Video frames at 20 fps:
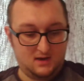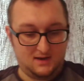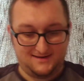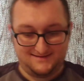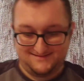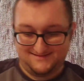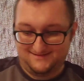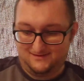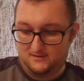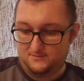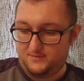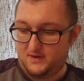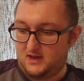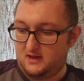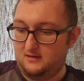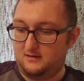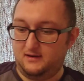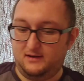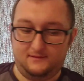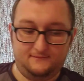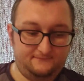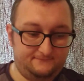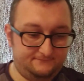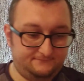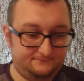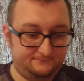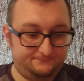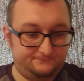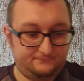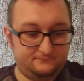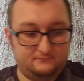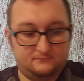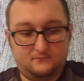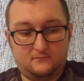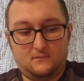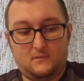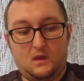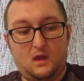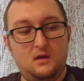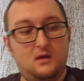And that's about it.
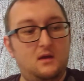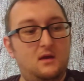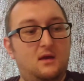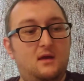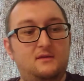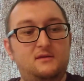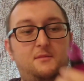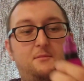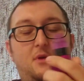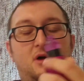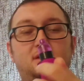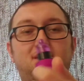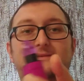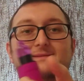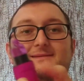The mod